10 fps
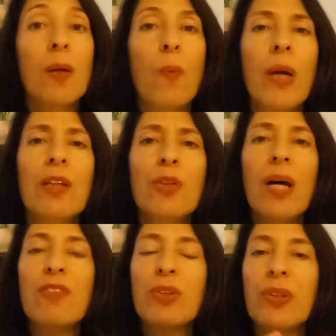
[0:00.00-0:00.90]
where you
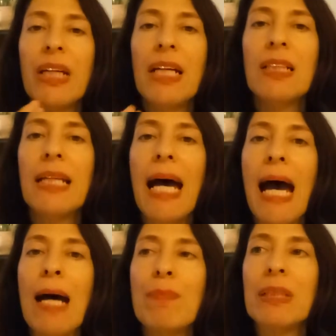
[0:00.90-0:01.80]
have created
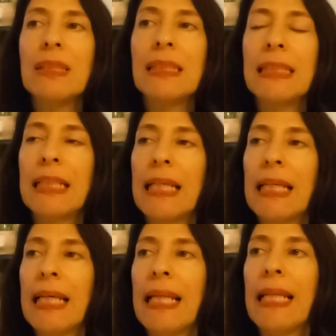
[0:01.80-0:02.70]
habits
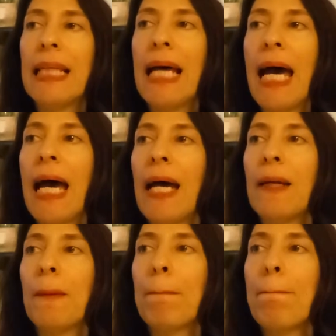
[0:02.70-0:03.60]
that